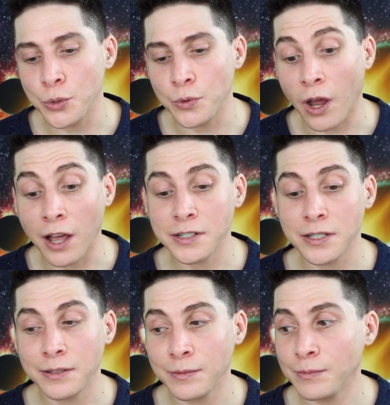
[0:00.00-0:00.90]

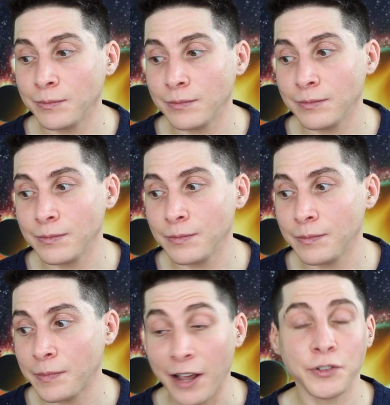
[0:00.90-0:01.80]
not
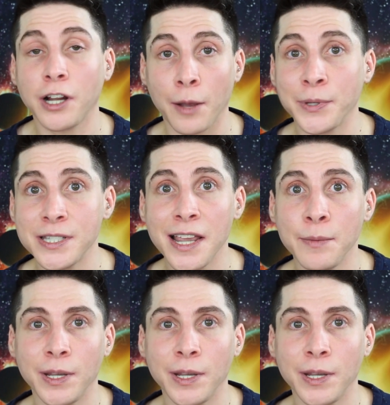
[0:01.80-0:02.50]
have to compensate,